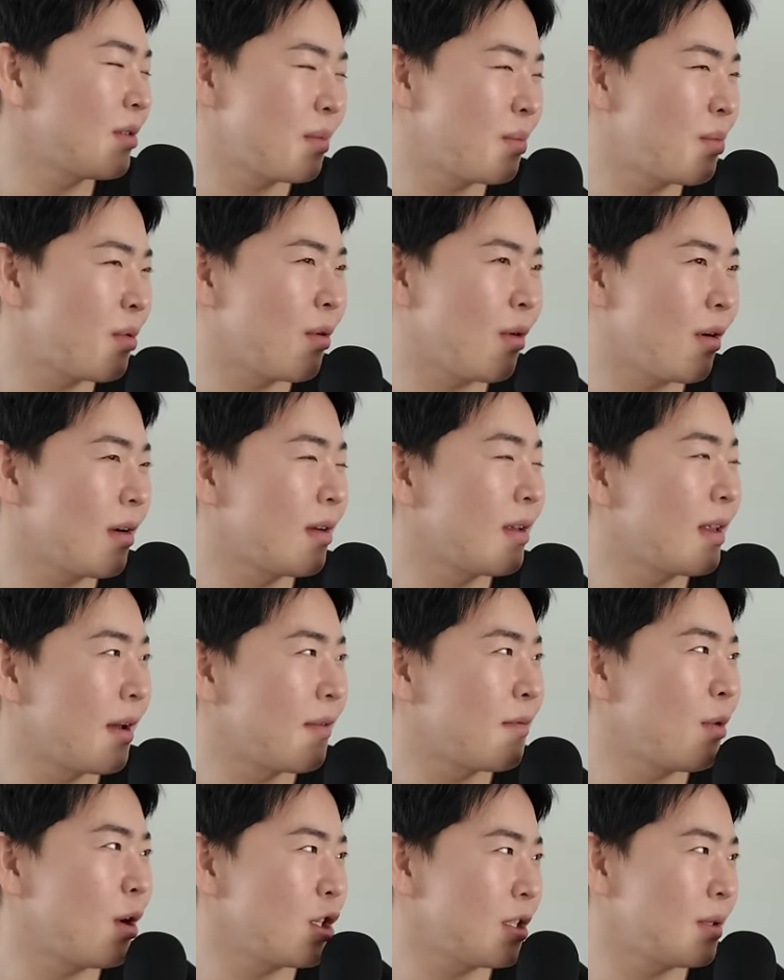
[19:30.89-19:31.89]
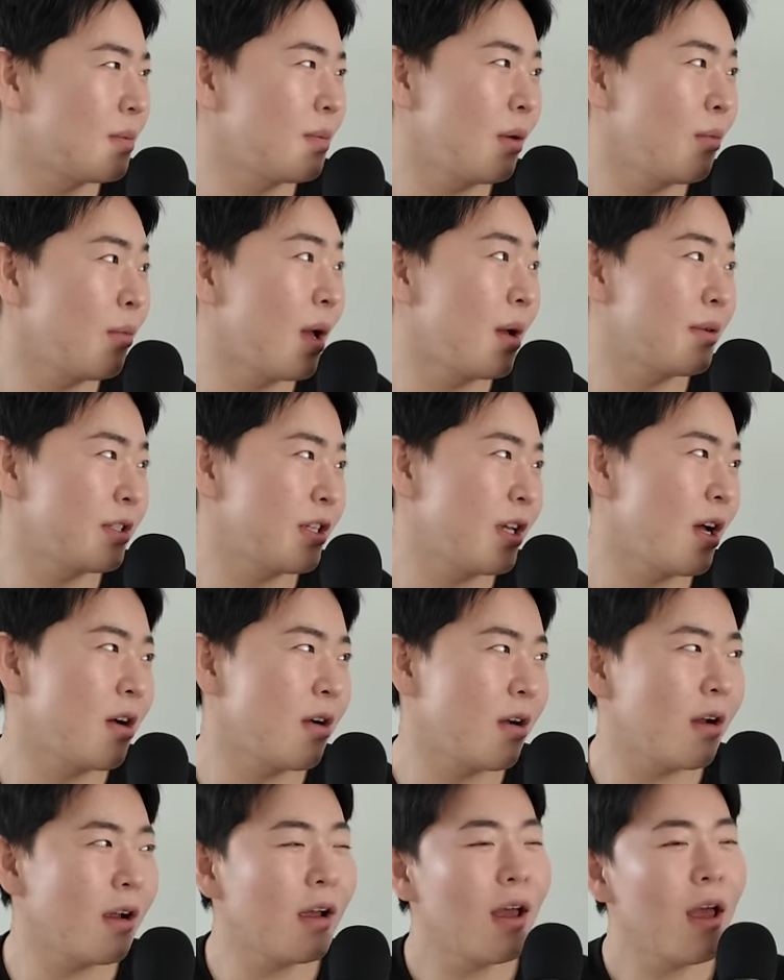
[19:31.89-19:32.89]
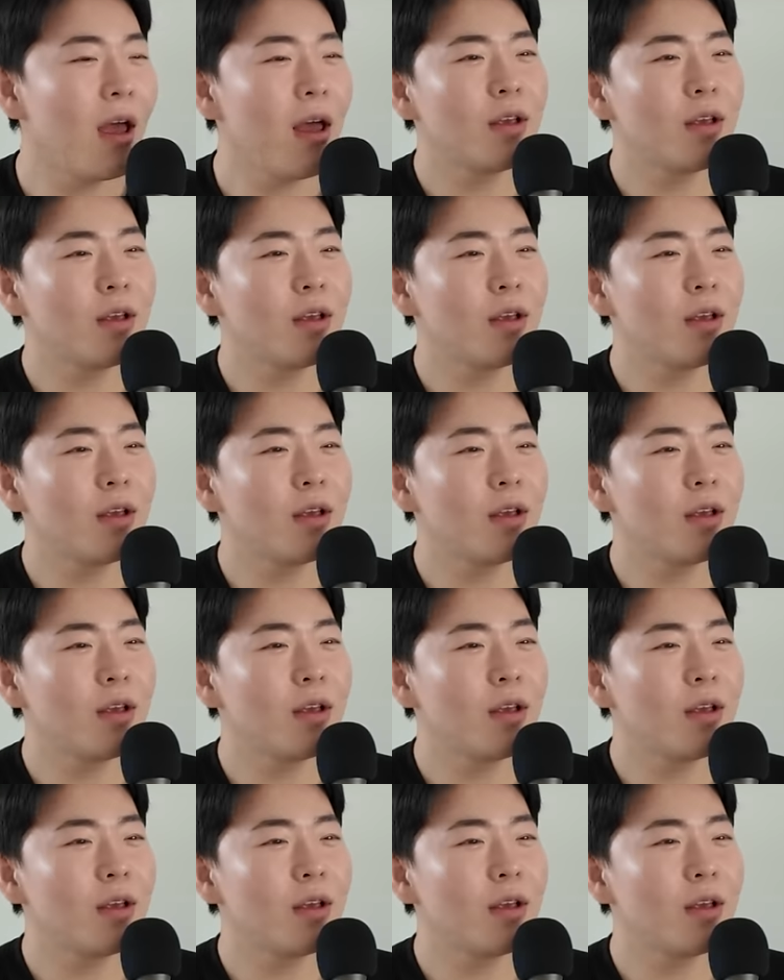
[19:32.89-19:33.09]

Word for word: the porn I watched when I was younger. Yeah.